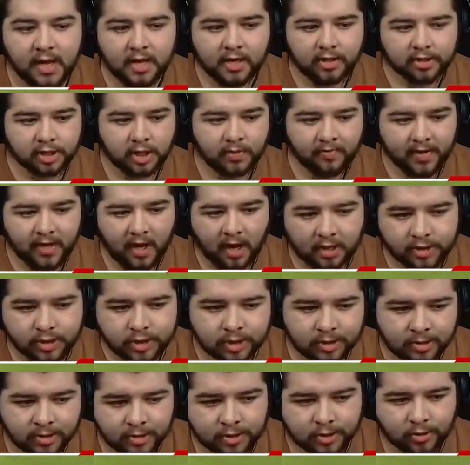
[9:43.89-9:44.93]
It's going to be
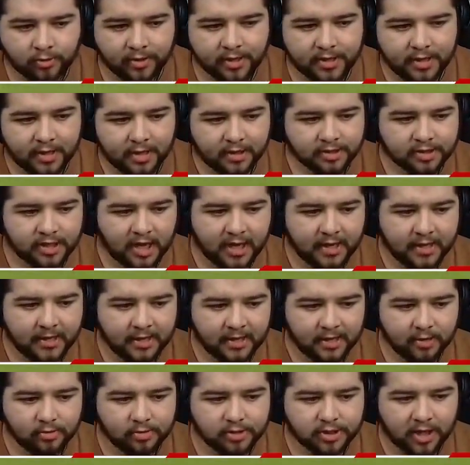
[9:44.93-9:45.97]
Hudson-Odoi, taking a
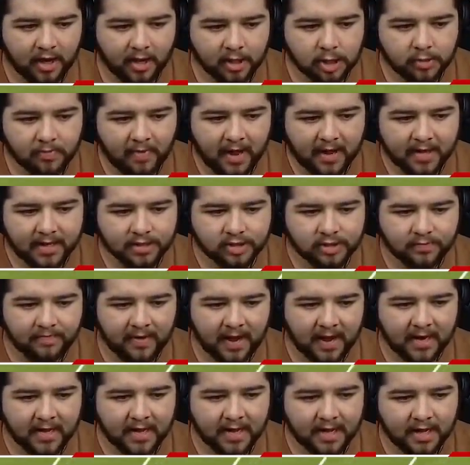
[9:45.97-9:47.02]
little touch back into
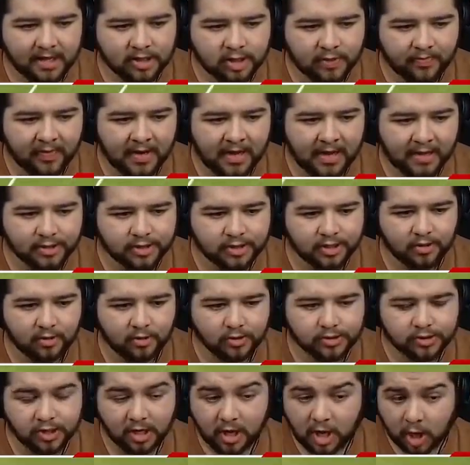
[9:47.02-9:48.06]
Bakker, into
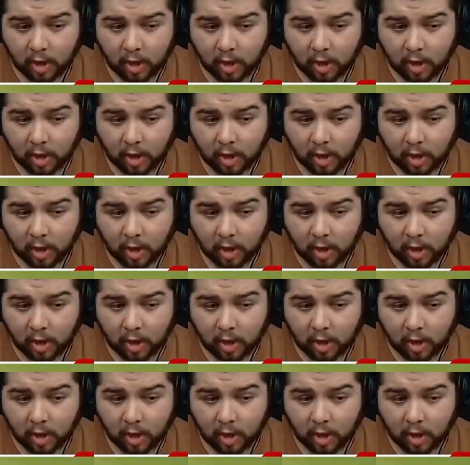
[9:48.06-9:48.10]
Palacios.